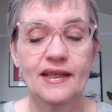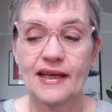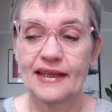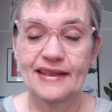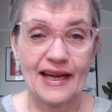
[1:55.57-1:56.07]

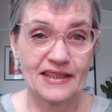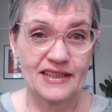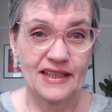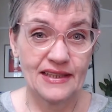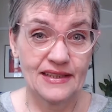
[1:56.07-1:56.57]
attach
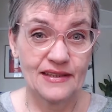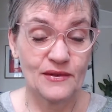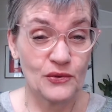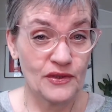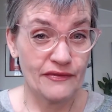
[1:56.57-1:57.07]
it
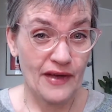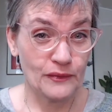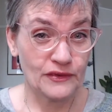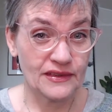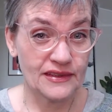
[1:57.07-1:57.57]
to the
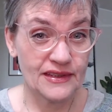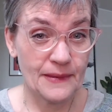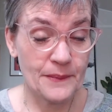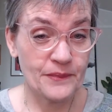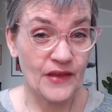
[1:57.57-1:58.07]
fountain
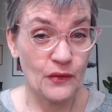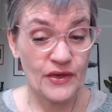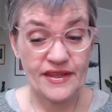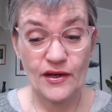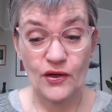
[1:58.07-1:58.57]

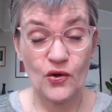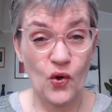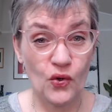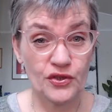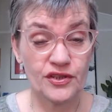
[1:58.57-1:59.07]
with a
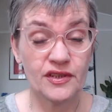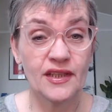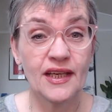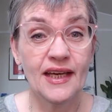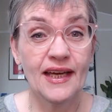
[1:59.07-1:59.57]
cord,
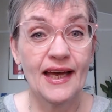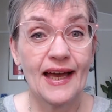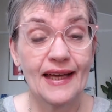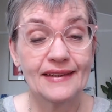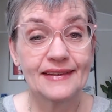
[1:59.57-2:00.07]

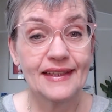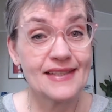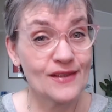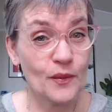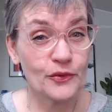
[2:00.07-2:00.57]
and it
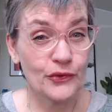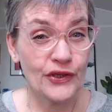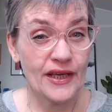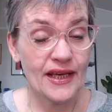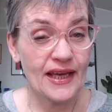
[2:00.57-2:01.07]
stopped
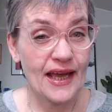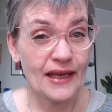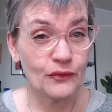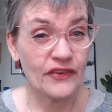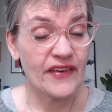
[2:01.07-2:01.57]
working. And we've